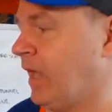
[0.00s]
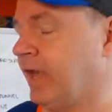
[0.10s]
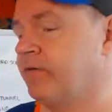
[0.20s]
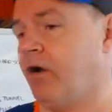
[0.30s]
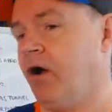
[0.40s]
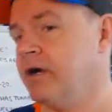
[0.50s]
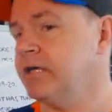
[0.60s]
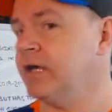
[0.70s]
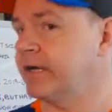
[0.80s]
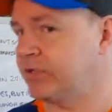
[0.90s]
And the
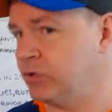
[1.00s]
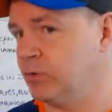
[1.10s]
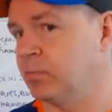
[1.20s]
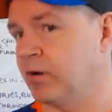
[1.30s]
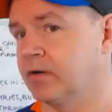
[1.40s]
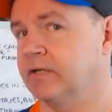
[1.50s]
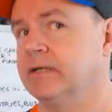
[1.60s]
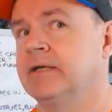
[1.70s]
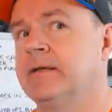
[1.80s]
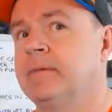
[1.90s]
hockey IQ part
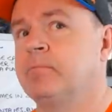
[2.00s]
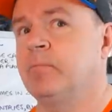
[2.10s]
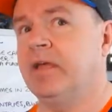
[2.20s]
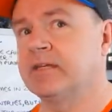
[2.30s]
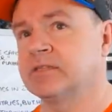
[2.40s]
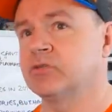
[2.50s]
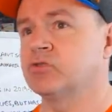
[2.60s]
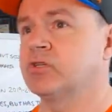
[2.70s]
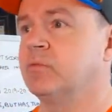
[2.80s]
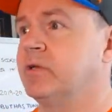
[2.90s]
is
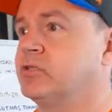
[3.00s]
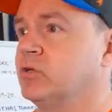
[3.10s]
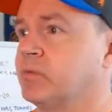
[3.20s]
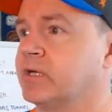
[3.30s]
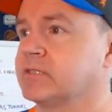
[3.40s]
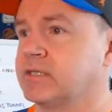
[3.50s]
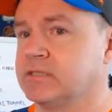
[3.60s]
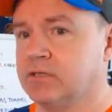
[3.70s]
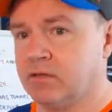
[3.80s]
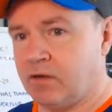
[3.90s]
interesting to me too because I
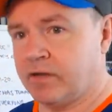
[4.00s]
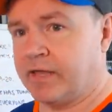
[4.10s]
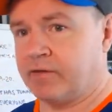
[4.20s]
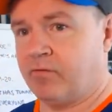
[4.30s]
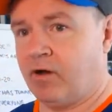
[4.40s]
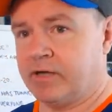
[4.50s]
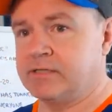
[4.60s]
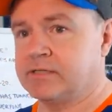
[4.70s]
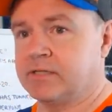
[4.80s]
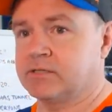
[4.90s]
see a lot of that of
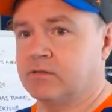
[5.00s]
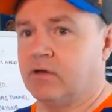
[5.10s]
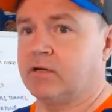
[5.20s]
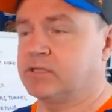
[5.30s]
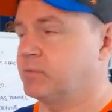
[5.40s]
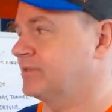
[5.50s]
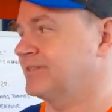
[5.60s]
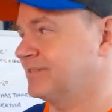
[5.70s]
hockey sense and hockey smarts.